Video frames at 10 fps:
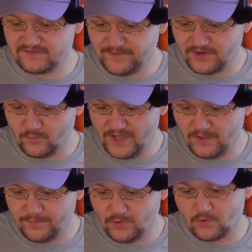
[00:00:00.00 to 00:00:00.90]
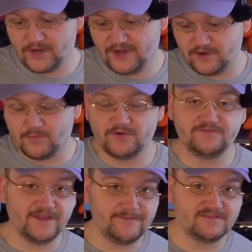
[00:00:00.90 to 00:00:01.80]
Spitter Whelp, or Erebor
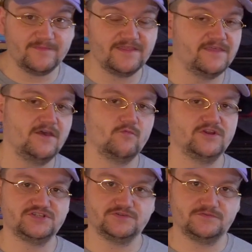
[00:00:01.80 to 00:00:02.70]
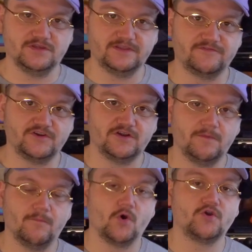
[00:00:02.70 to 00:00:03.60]
Flamesmith, which deliver
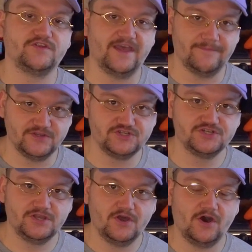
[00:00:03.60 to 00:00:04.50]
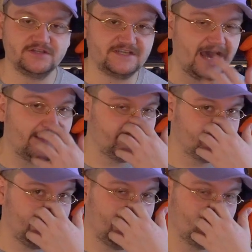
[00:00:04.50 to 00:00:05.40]
more damage on top
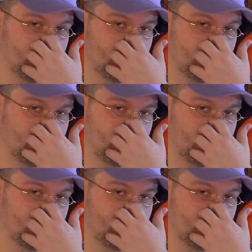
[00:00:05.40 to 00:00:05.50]
of that when